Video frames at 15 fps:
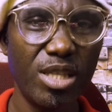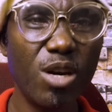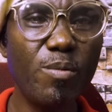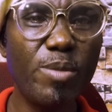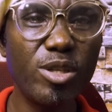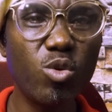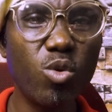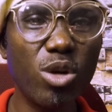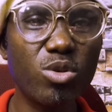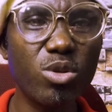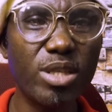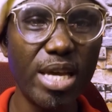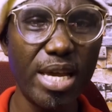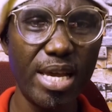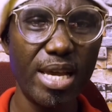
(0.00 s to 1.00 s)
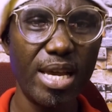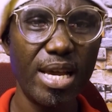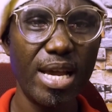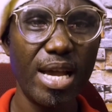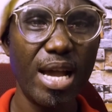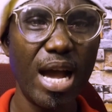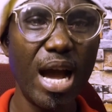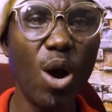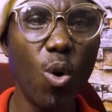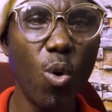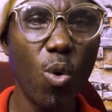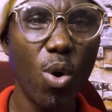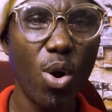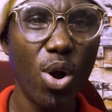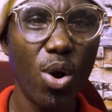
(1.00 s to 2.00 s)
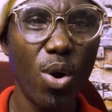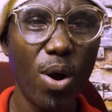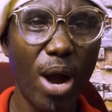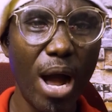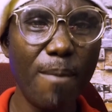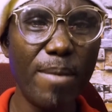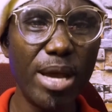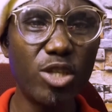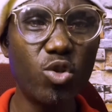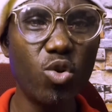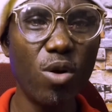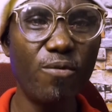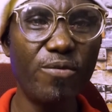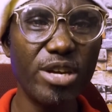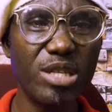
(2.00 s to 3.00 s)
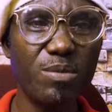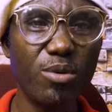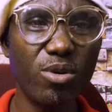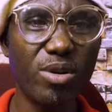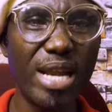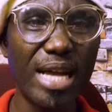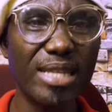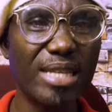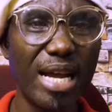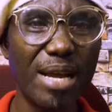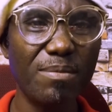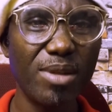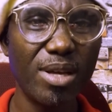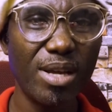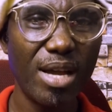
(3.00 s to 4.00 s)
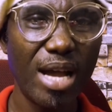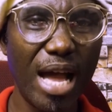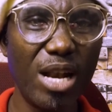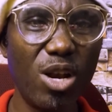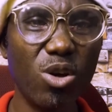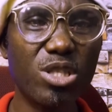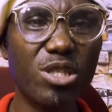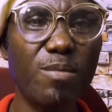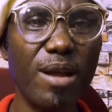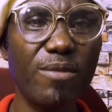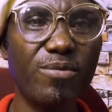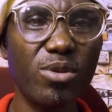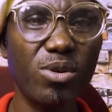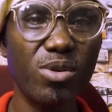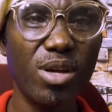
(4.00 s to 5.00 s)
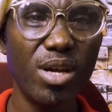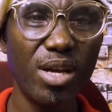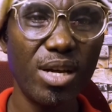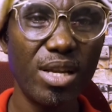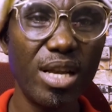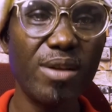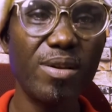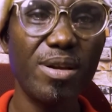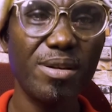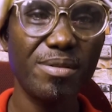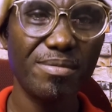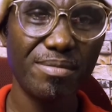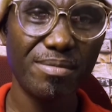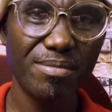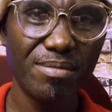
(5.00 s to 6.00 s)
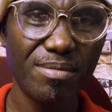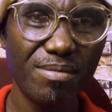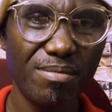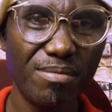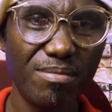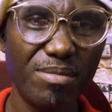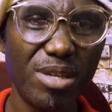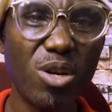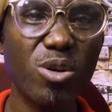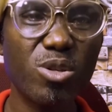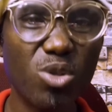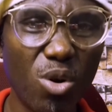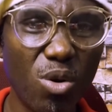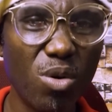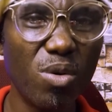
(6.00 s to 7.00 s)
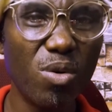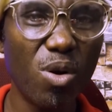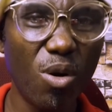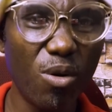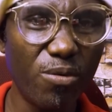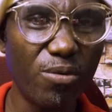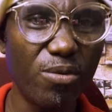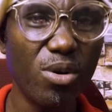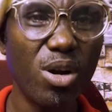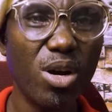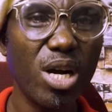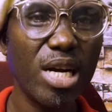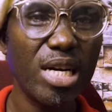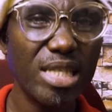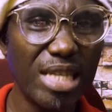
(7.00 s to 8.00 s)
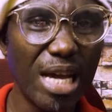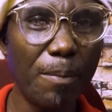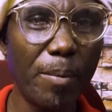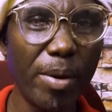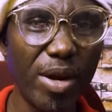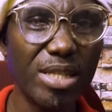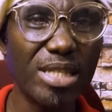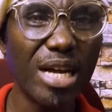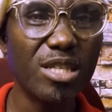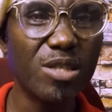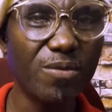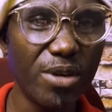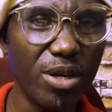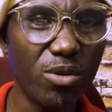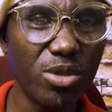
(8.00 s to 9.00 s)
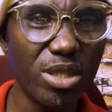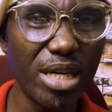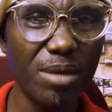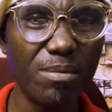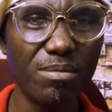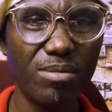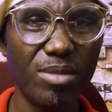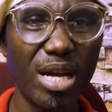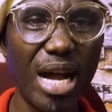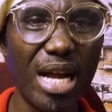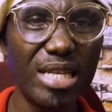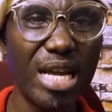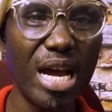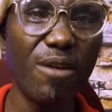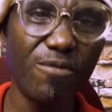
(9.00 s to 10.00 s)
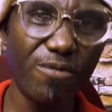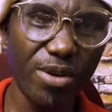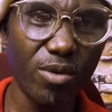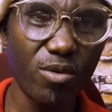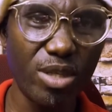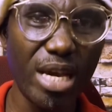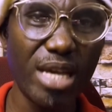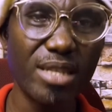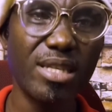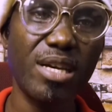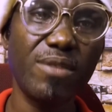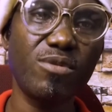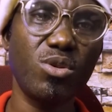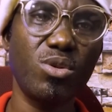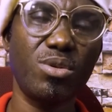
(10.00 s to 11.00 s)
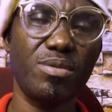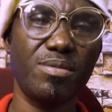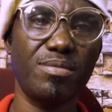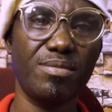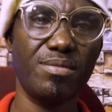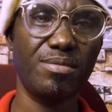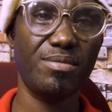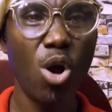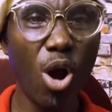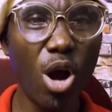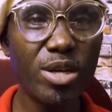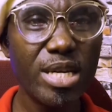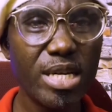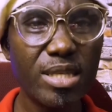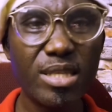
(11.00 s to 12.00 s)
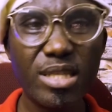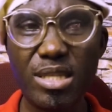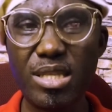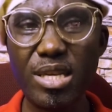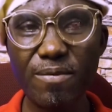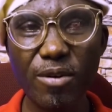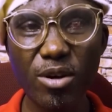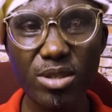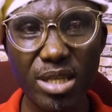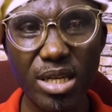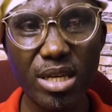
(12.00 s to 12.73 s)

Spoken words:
They will be the one to say, oh, I met you on Facebook that time. I lost my phone. Then, because of their parent has failed them and they have failed themselves too. All these divorce